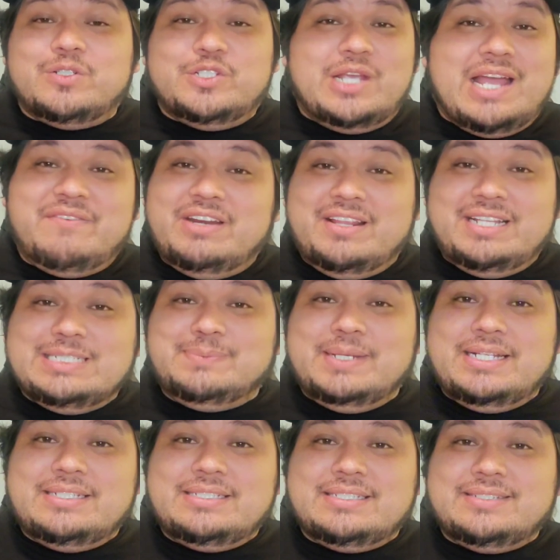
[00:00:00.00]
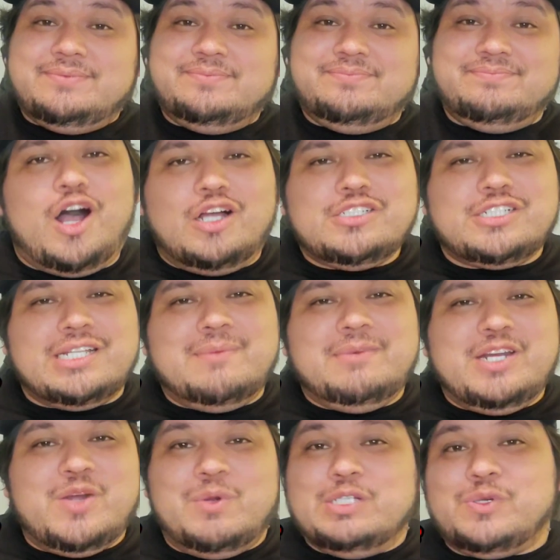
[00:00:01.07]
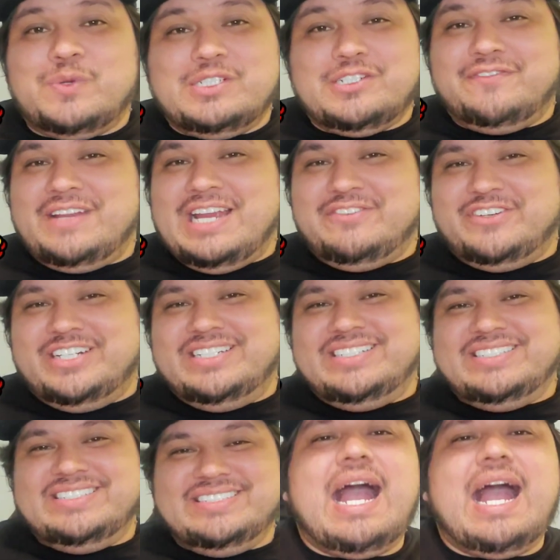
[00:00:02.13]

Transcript: do you have any of these pins? Also, let me know which one was your favorite.